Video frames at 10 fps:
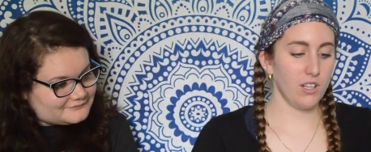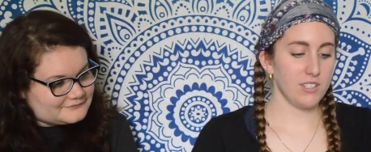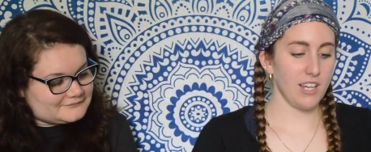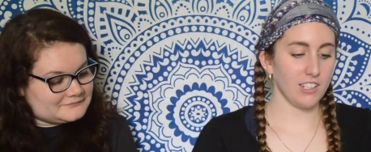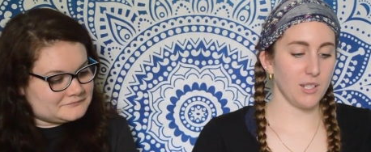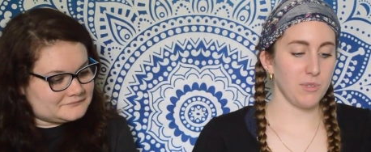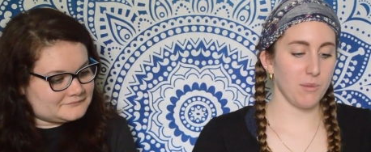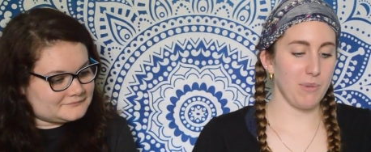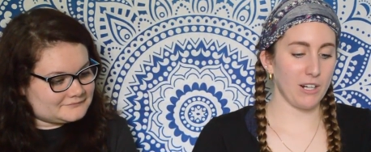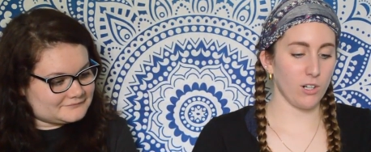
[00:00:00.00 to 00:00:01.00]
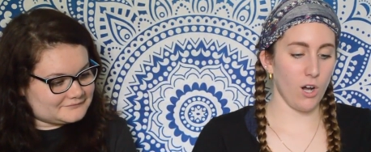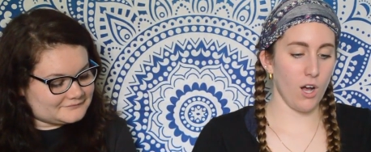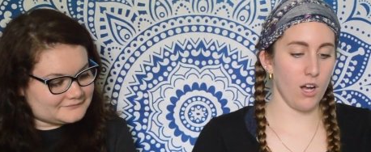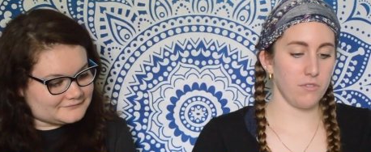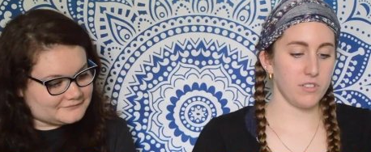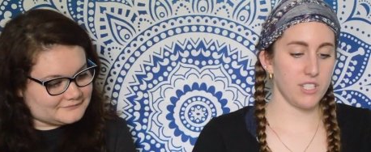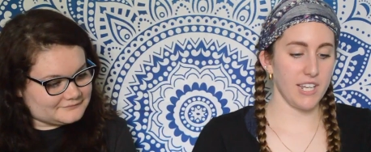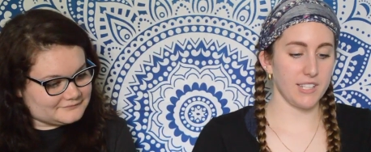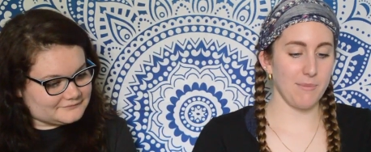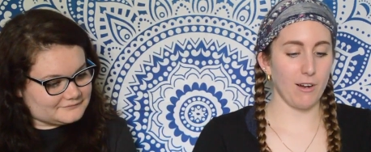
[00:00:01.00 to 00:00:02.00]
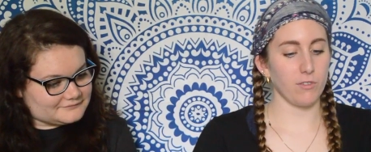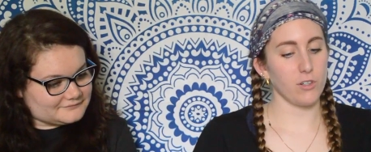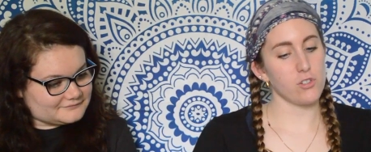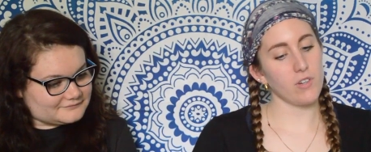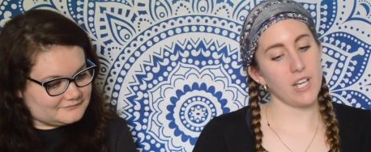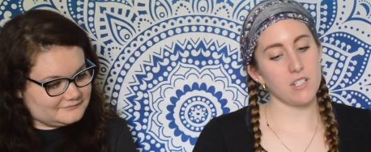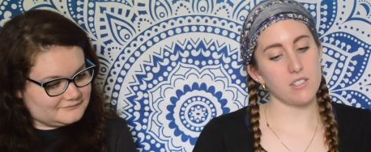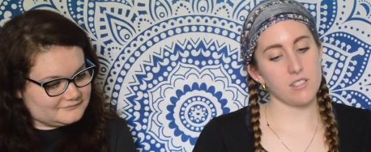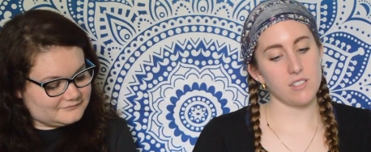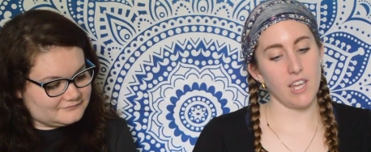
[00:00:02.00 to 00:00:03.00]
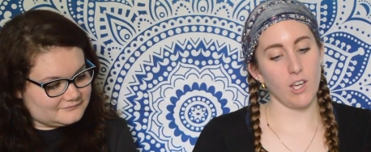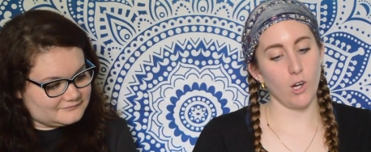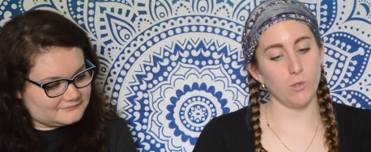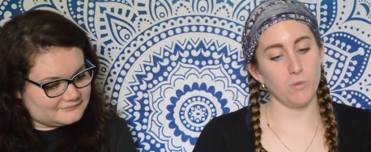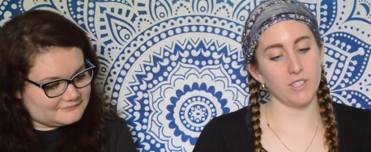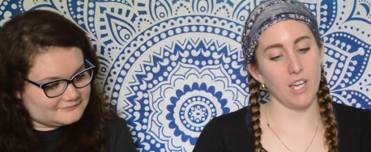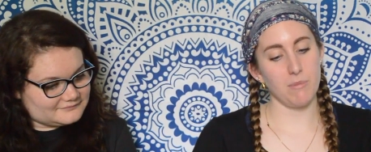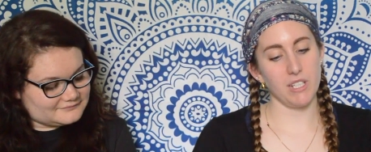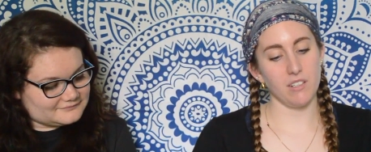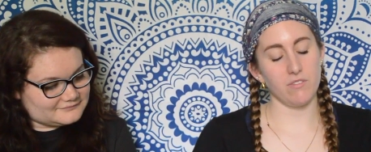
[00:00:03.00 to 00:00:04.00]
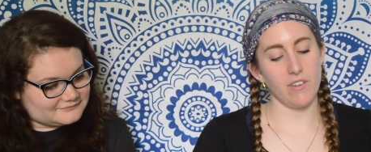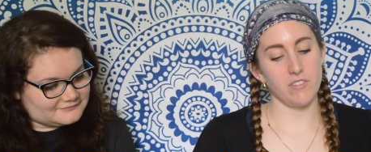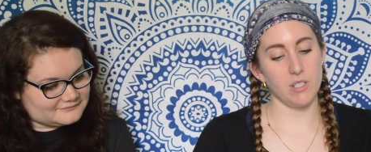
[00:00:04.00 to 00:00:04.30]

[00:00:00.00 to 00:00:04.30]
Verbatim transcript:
Speaker 1: Tell them they're better off, take them out for drinks, stay home with them and eat fifty